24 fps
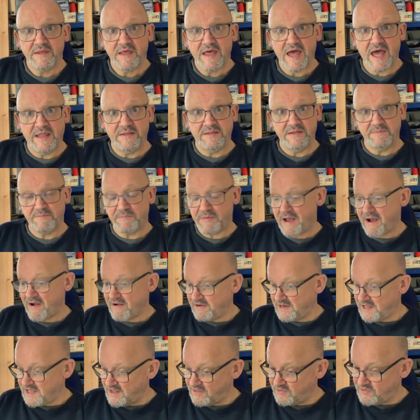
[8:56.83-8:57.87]
And
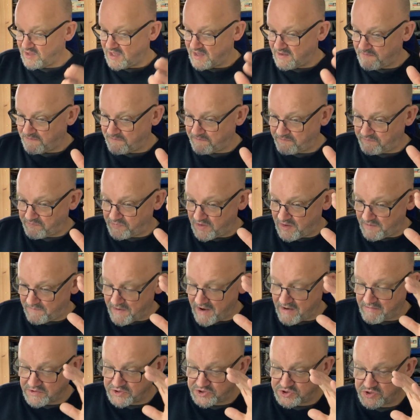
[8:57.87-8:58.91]
apparently the
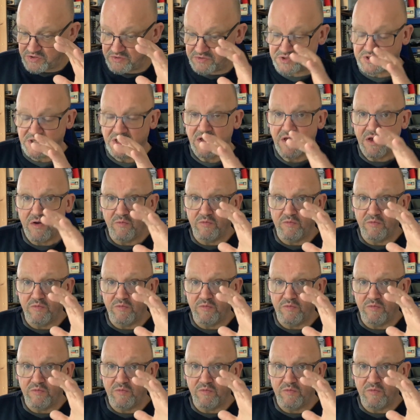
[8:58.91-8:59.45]
parachutes